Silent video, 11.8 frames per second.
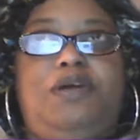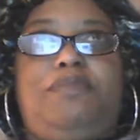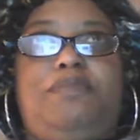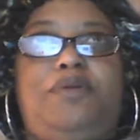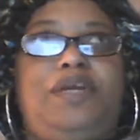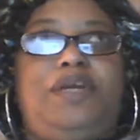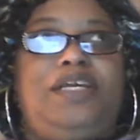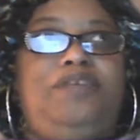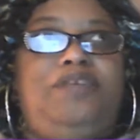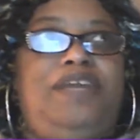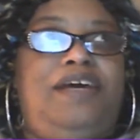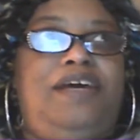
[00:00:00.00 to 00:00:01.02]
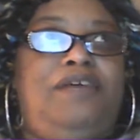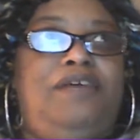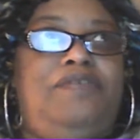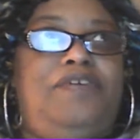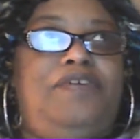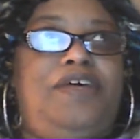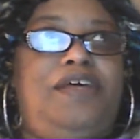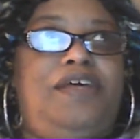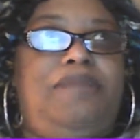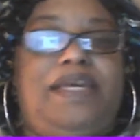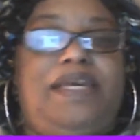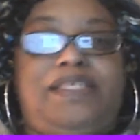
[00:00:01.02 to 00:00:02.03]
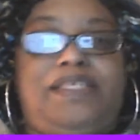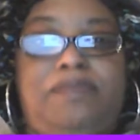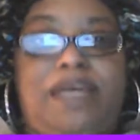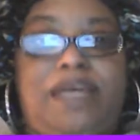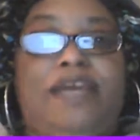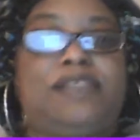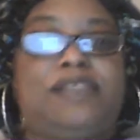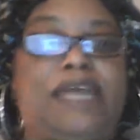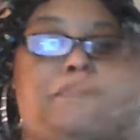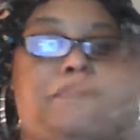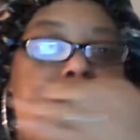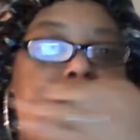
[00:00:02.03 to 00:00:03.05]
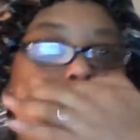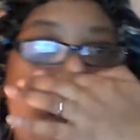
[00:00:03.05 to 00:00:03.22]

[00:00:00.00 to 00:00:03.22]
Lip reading: more than you love making somebody else happy,